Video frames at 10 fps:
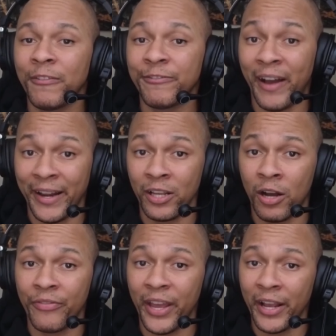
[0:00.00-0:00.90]
fighting
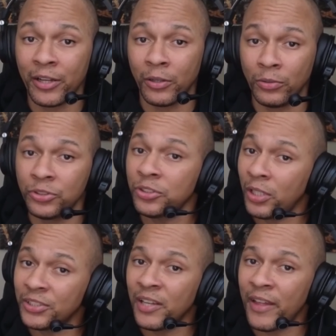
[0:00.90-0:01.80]
off echoes. So
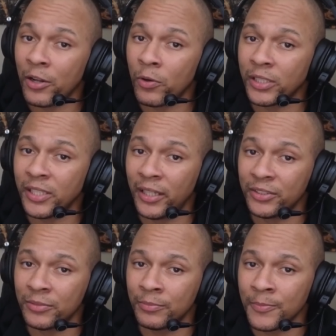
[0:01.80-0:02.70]
let's give that a quick test.